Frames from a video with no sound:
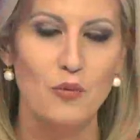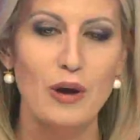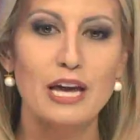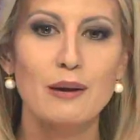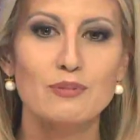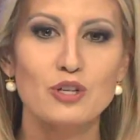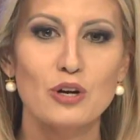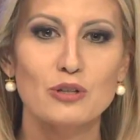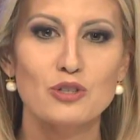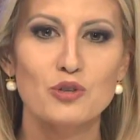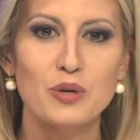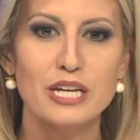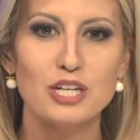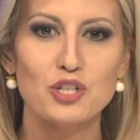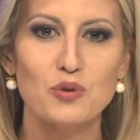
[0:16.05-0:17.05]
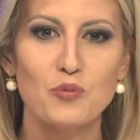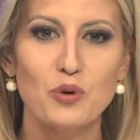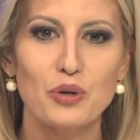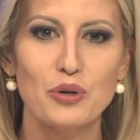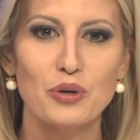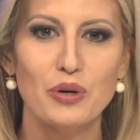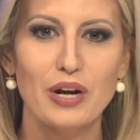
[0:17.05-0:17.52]
Wake Up Charlotte's Tradisha
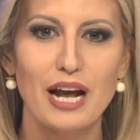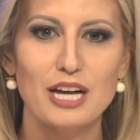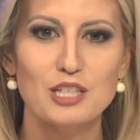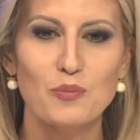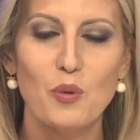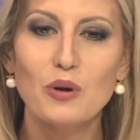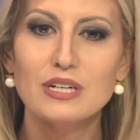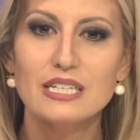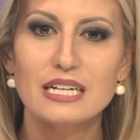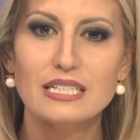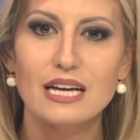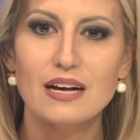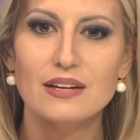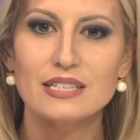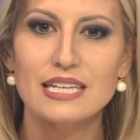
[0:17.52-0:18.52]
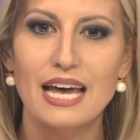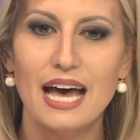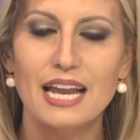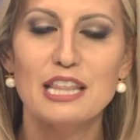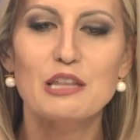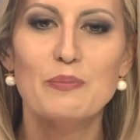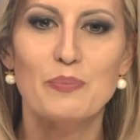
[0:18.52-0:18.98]
Woodard has more details
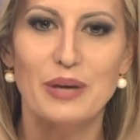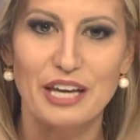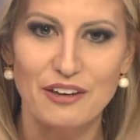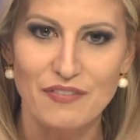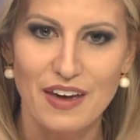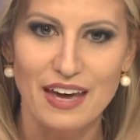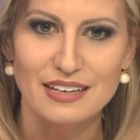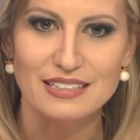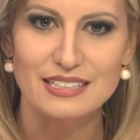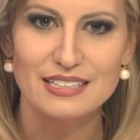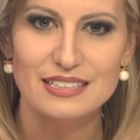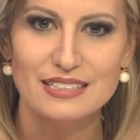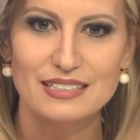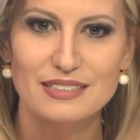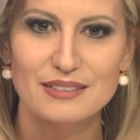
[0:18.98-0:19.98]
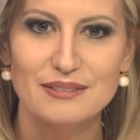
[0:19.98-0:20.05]
ahead of the big event.